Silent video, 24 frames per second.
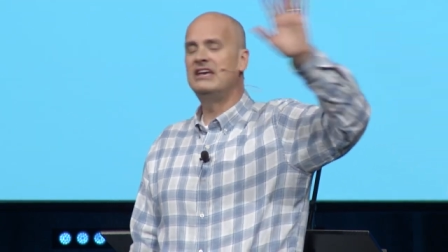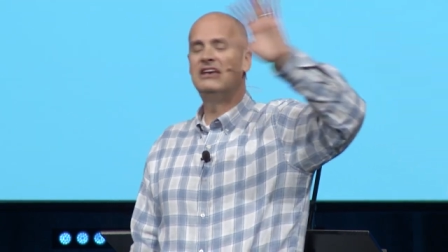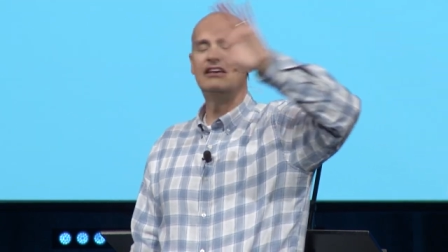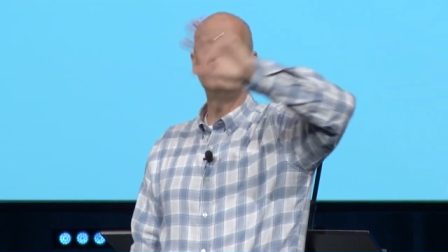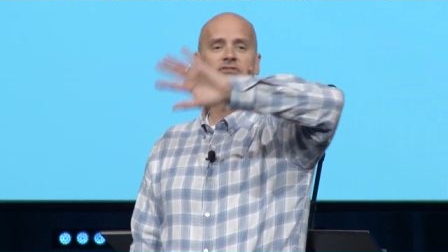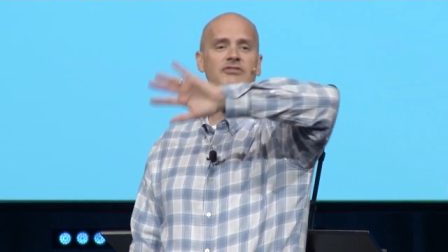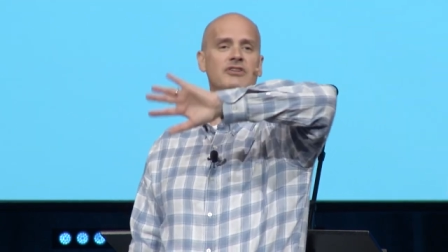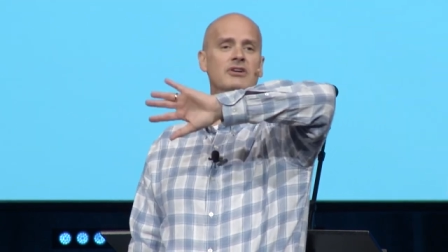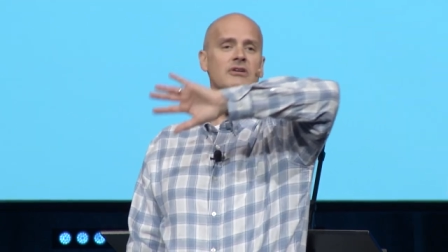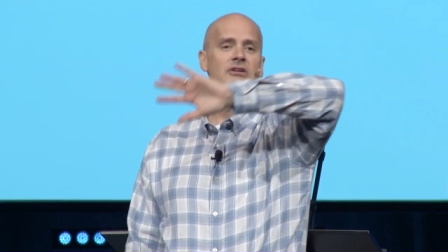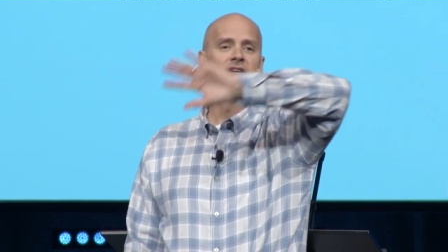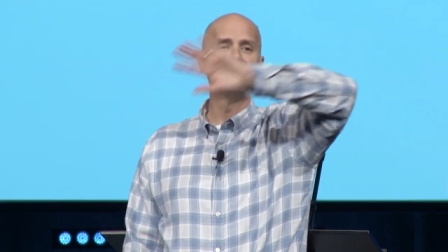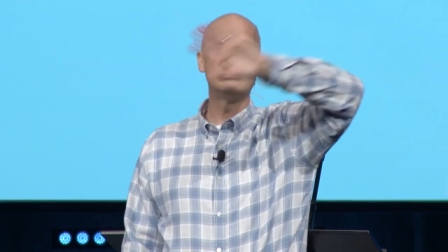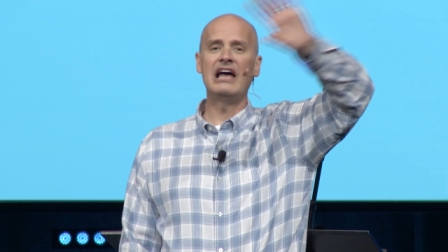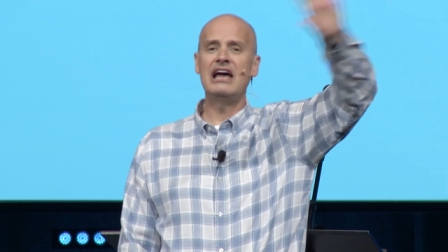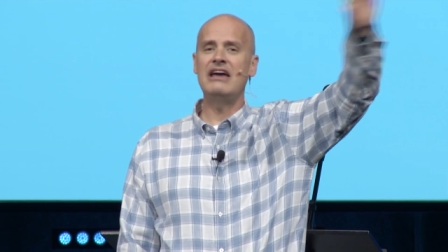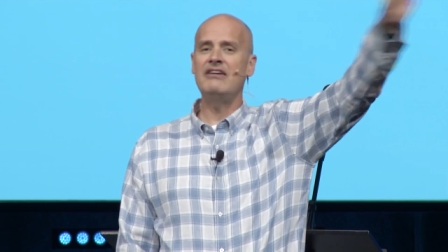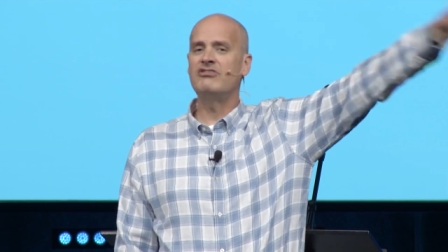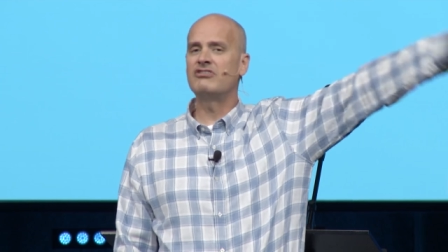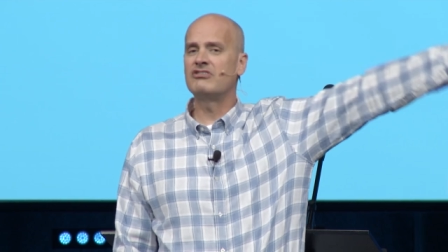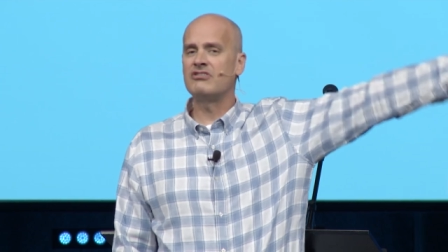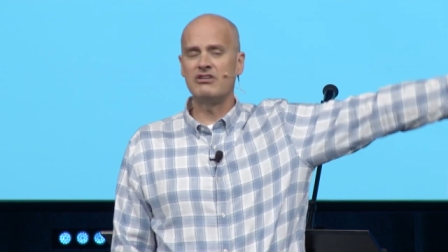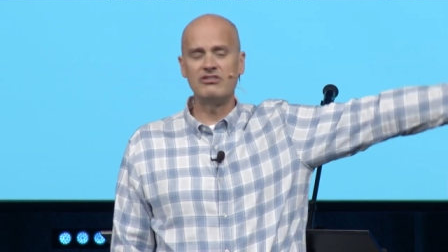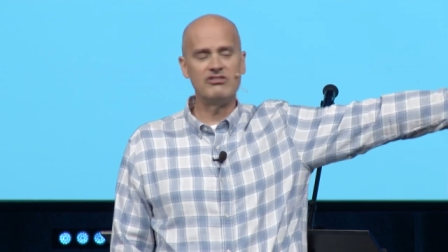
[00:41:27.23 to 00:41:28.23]
if your
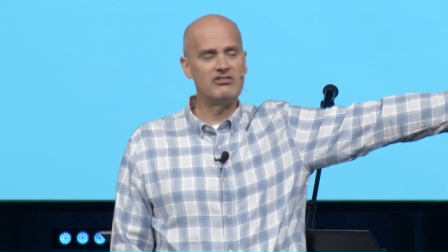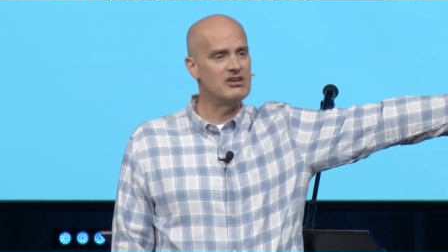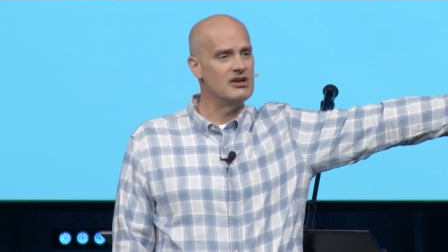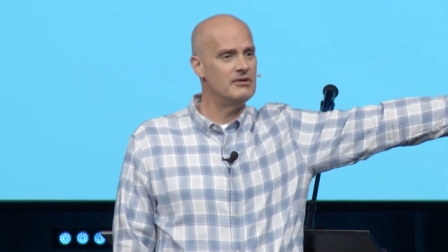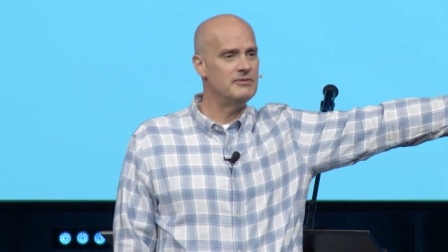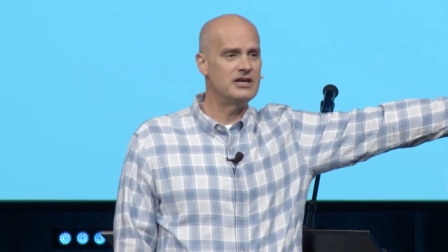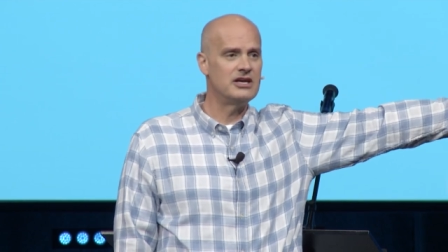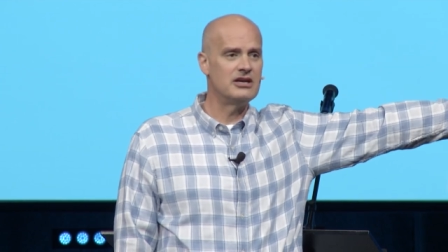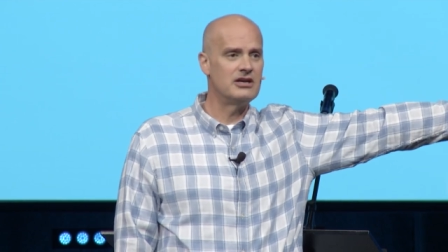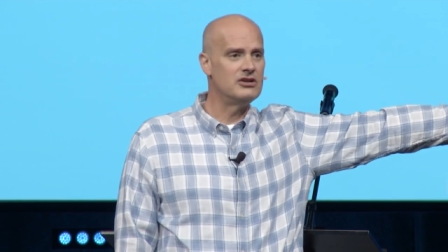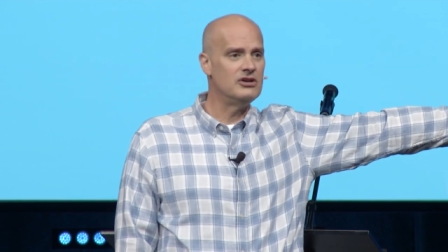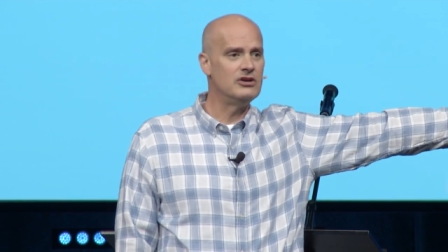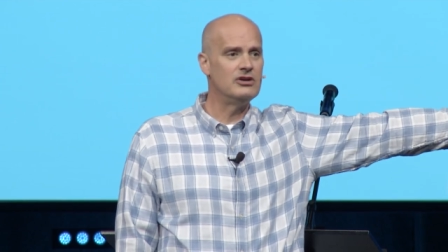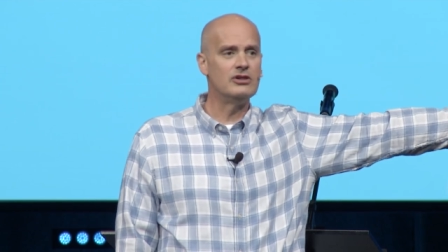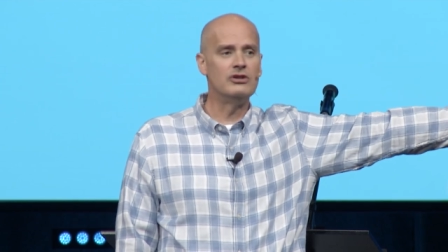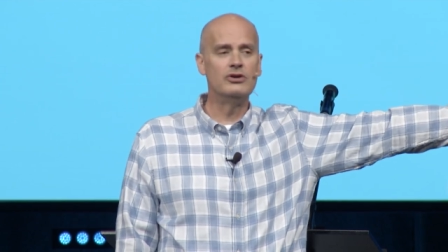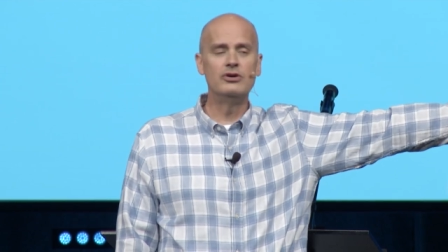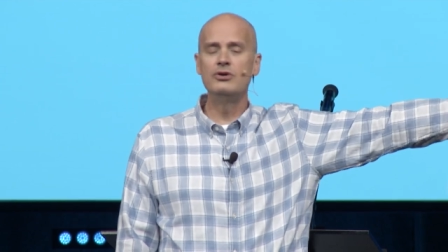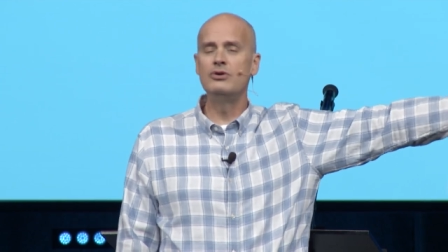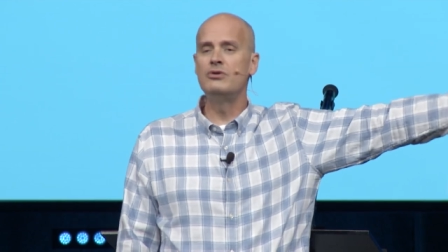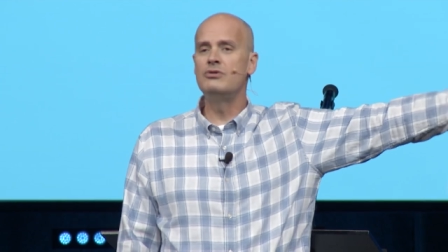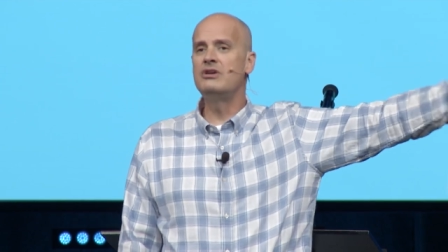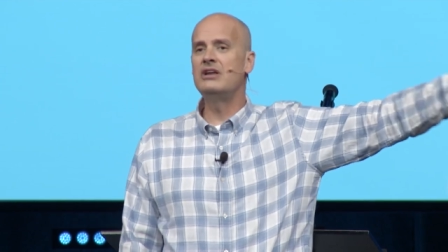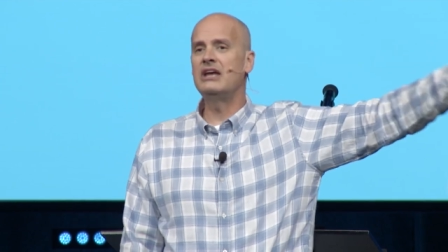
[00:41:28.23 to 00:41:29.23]
life starts coming
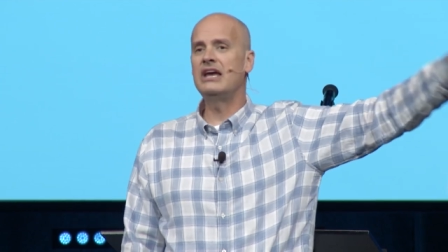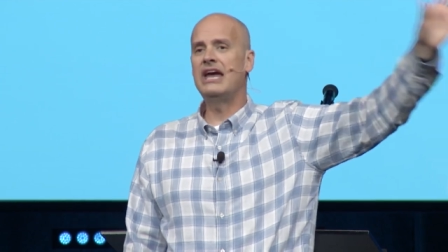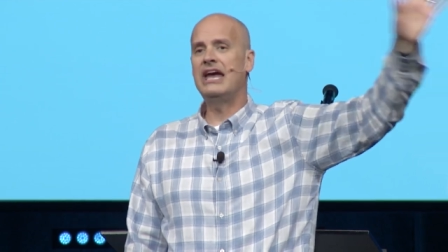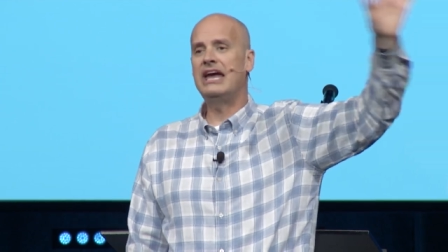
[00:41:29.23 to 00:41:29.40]
unglued,